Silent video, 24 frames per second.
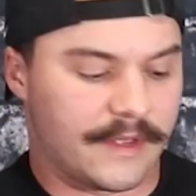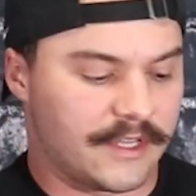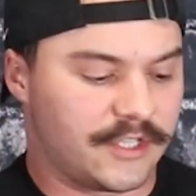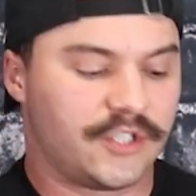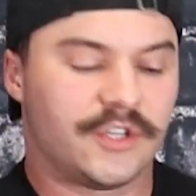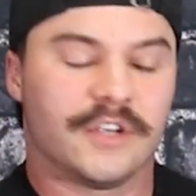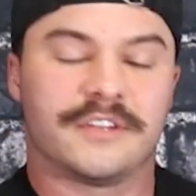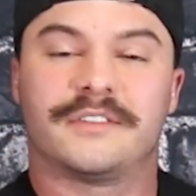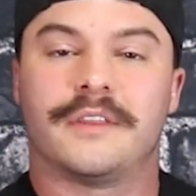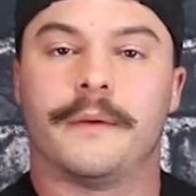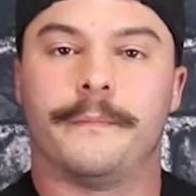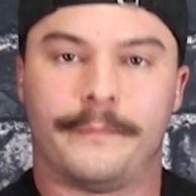It's
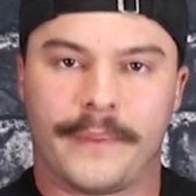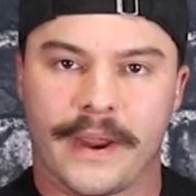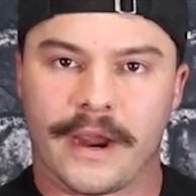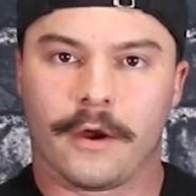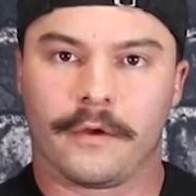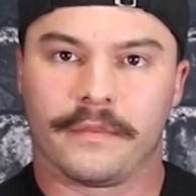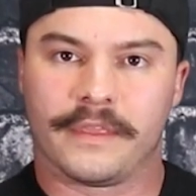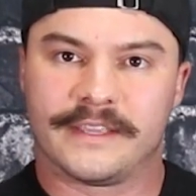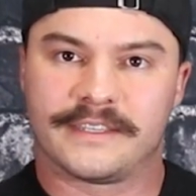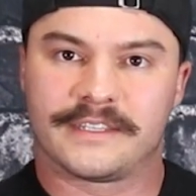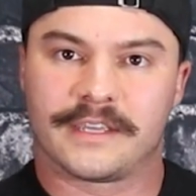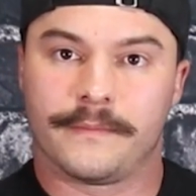just the
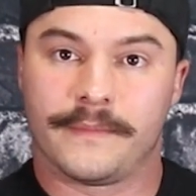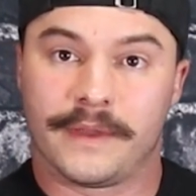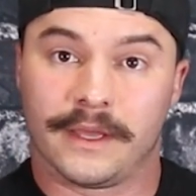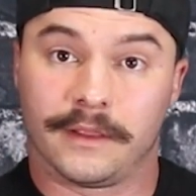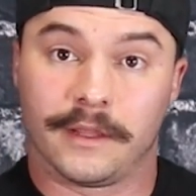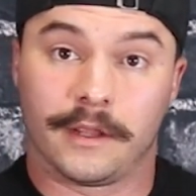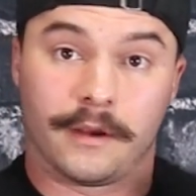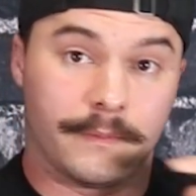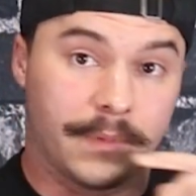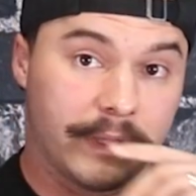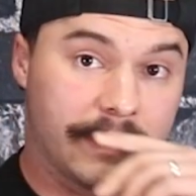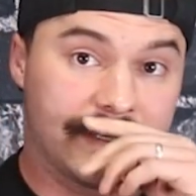barrel that's going to be a
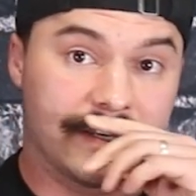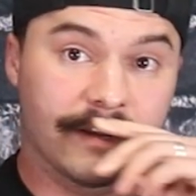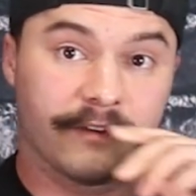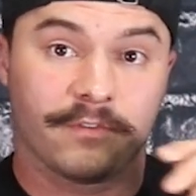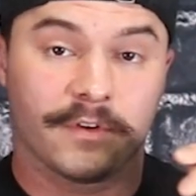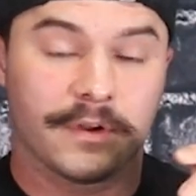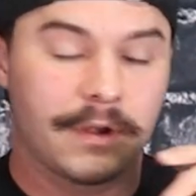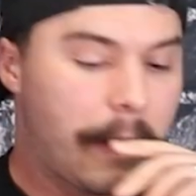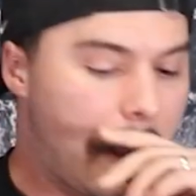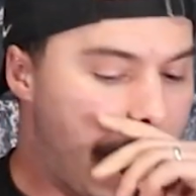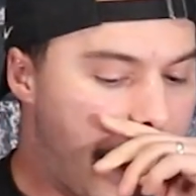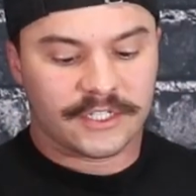little bit
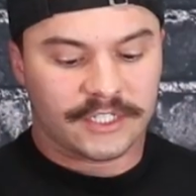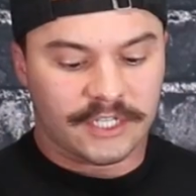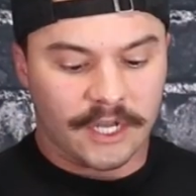different.